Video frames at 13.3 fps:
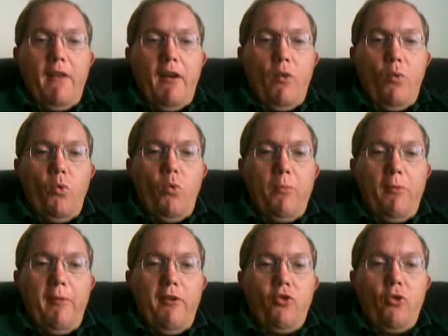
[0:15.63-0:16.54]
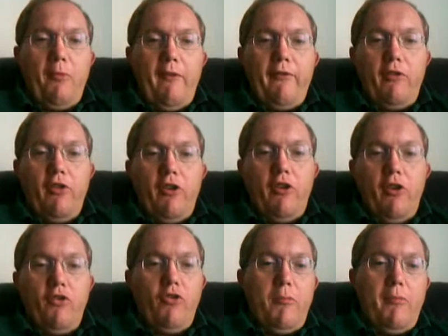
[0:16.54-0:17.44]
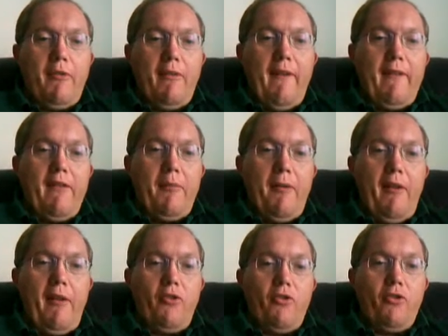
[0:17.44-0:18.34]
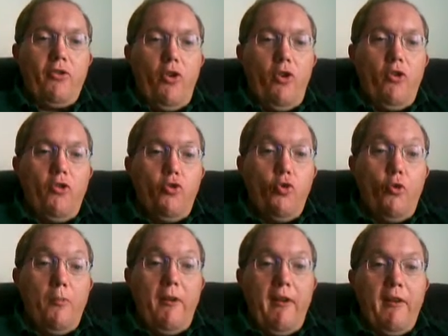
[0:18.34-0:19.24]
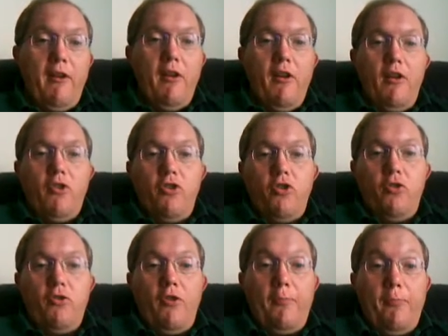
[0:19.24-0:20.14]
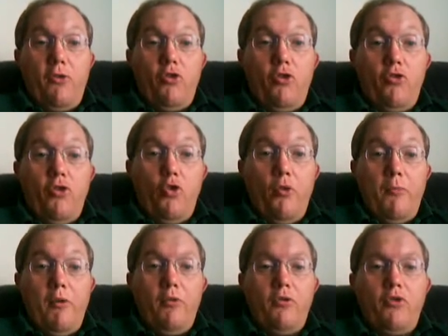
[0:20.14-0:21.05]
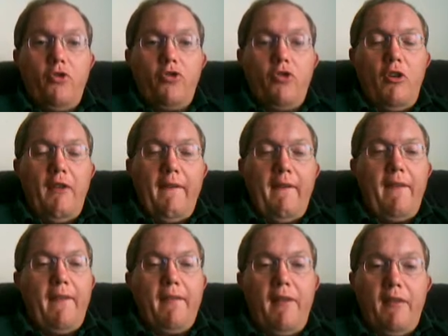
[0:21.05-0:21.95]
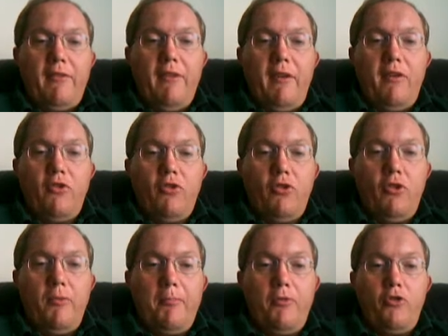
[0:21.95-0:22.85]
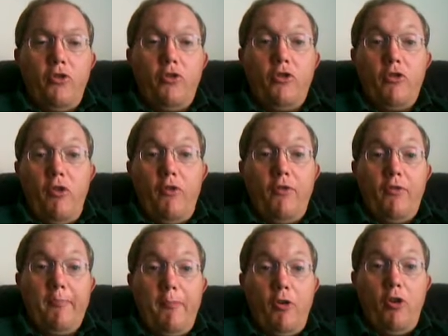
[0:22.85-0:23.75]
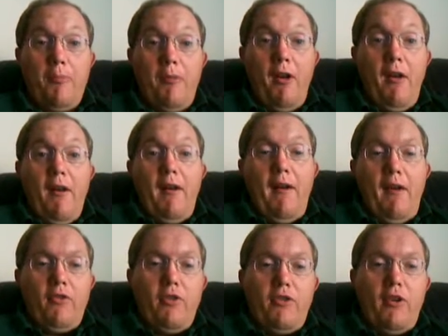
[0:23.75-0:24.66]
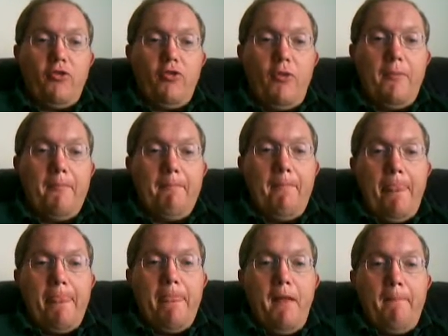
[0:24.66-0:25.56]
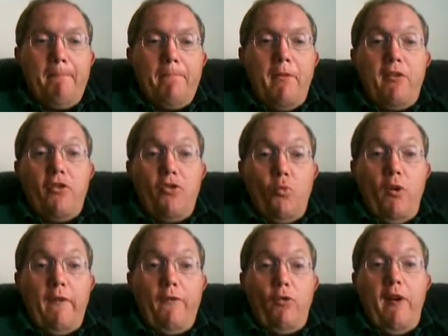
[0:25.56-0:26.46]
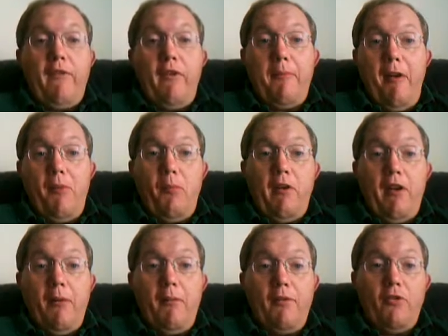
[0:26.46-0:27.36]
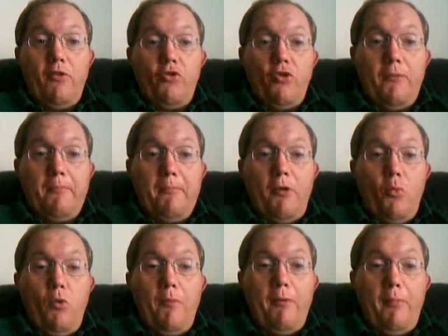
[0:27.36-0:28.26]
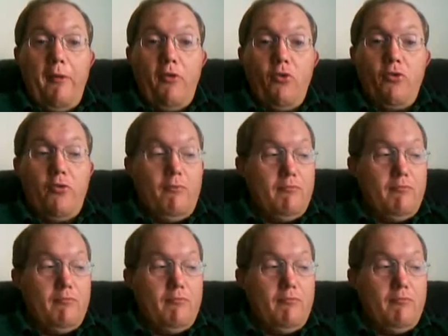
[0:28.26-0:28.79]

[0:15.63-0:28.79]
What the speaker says: Now, we'll probably talk about fertility treatments later, but that's normally use of pituitary hormones to try and get the testes to produce their own sperm and testosterone. It doesn't work for every man with Kallmann syndrome, but we'll probably